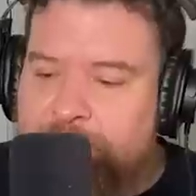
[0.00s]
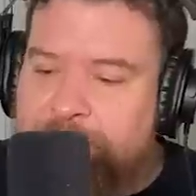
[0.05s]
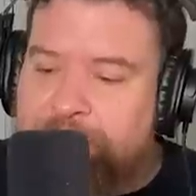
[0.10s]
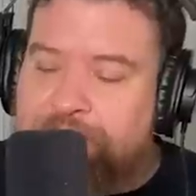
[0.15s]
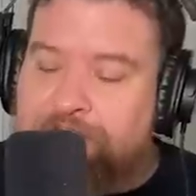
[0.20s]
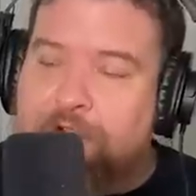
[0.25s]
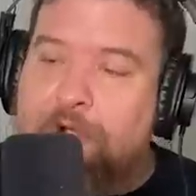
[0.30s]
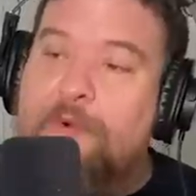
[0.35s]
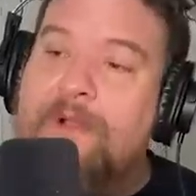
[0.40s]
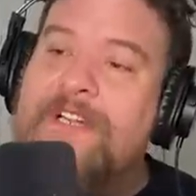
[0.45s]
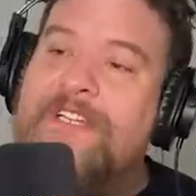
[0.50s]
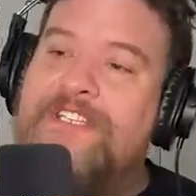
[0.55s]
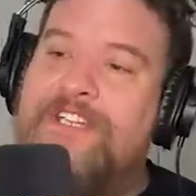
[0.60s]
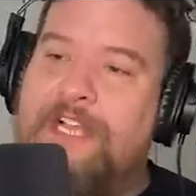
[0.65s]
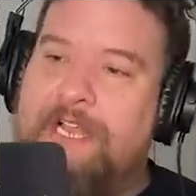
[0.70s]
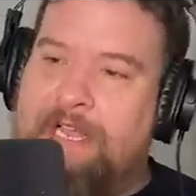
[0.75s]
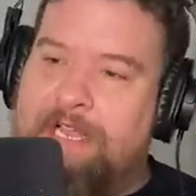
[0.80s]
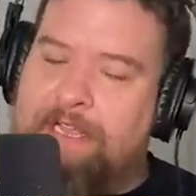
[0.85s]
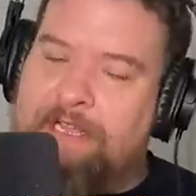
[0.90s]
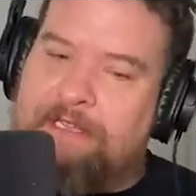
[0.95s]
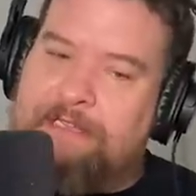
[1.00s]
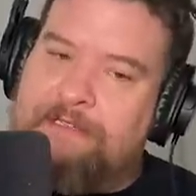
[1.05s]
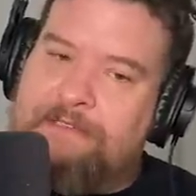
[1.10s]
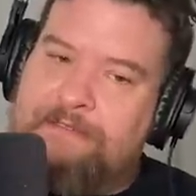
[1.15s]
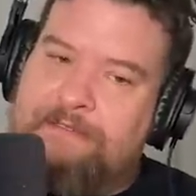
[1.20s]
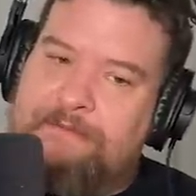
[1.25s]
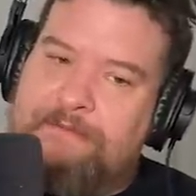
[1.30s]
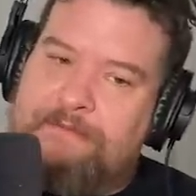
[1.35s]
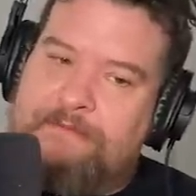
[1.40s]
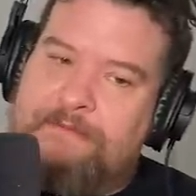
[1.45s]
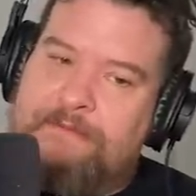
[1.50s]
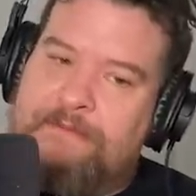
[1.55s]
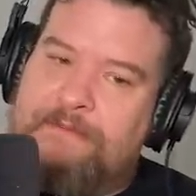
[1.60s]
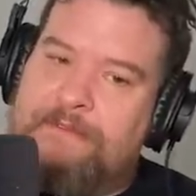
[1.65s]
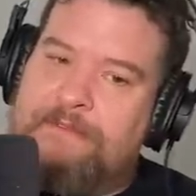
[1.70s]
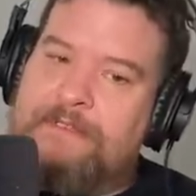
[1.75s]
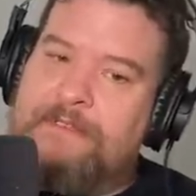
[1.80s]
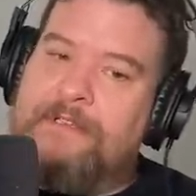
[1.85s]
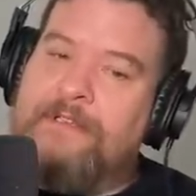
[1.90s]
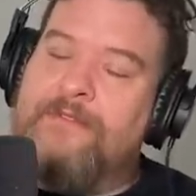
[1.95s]
When Joey Chang,
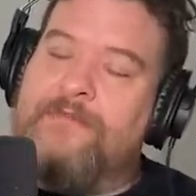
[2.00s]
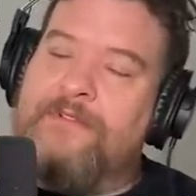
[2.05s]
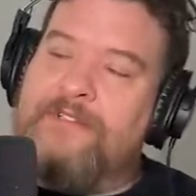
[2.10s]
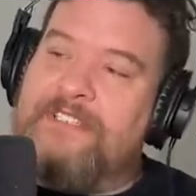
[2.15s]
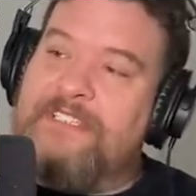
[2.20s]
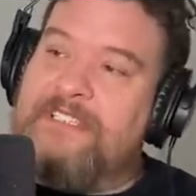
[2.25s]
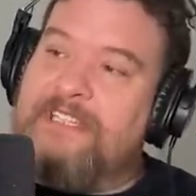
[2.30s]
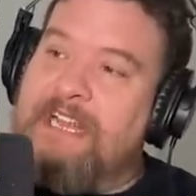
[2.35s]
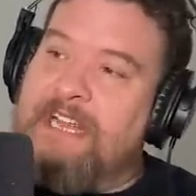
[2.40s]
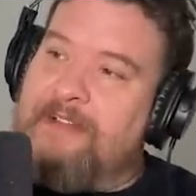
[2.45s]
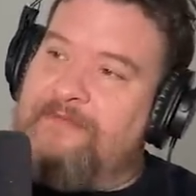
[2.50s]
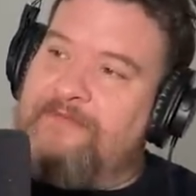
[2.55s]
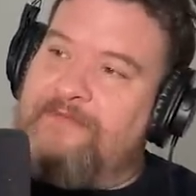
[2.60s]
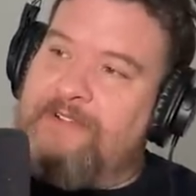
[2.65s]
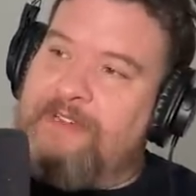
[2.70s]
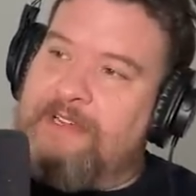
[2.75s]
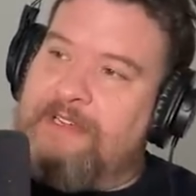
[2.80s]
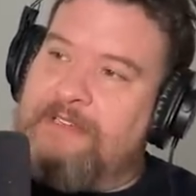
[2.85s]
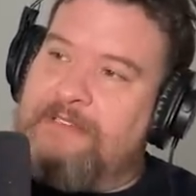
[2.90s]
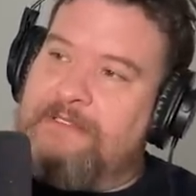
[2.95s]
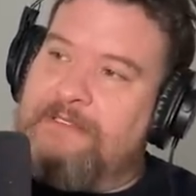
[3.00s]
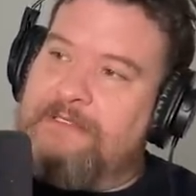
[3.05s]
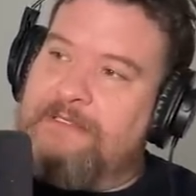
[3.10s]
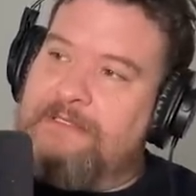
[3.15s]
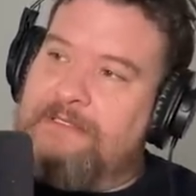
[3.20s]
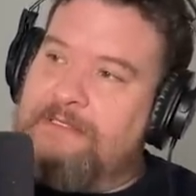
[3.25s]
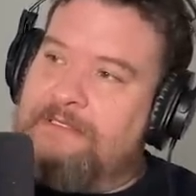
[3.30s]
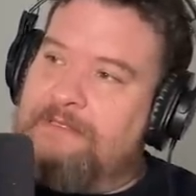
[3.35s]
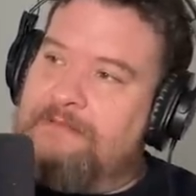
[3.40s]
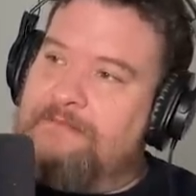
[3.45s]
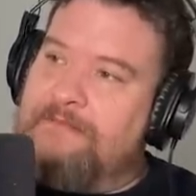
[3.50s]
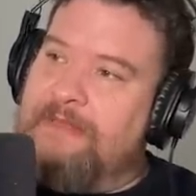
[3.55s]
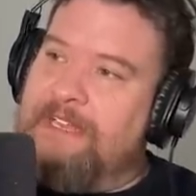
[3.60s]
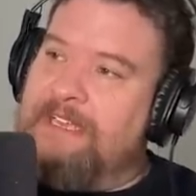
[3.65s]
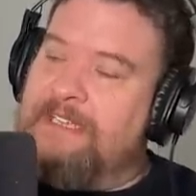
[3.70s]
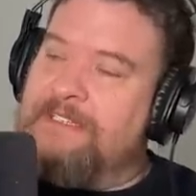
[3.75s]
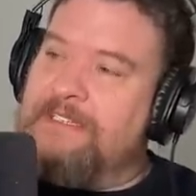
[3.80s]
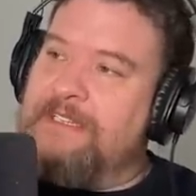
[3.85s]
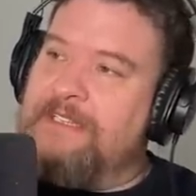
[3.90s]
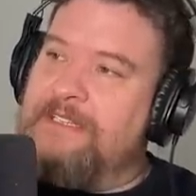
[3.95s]
when Stanfa
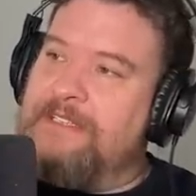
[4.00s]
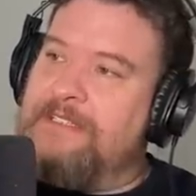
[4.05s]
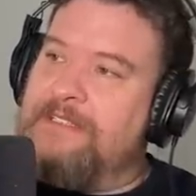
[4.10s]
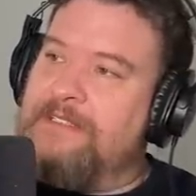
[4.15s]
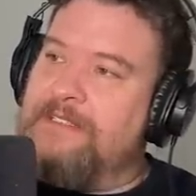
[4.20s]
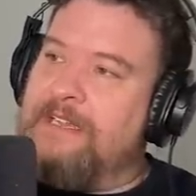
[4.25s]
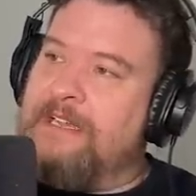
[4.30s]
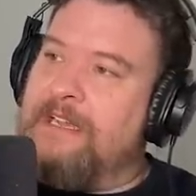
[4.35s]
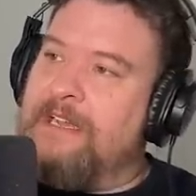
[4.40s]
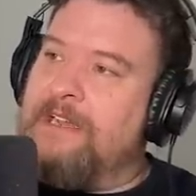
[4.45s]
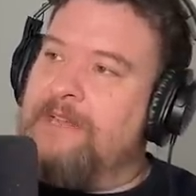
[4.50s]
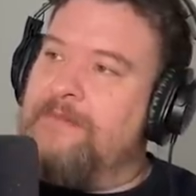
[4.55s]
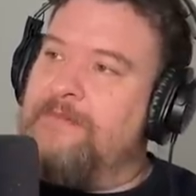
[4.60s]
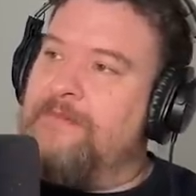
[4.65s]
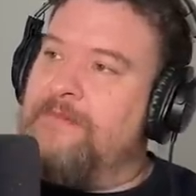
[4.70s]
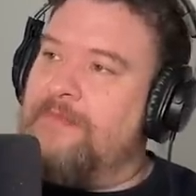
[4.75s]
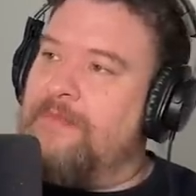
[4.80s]
makes this uh,